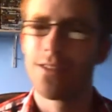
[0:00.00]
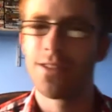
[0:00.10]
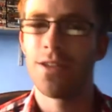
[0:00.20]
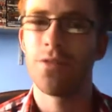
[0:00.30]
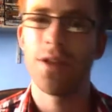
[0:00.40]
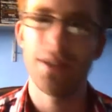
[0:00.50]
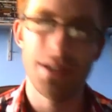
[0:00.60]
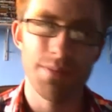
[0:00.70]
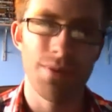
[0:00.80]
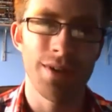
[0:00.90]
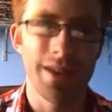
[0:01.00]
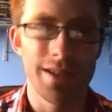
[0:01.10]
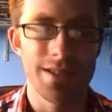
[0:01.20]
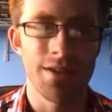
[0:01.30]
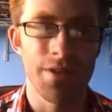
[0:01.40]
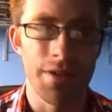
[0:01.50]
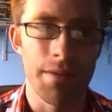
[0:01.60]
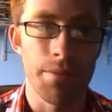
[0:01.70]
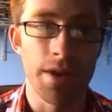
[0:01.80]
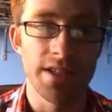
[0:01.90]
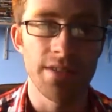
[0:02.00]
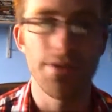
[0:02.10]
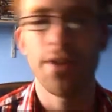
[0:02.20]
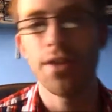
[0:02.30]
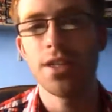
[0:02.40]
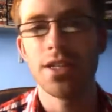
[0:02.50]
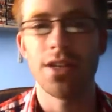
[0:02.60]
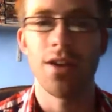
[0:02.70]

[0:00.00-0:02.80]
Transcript: So at this point, it's not very impressive. This is a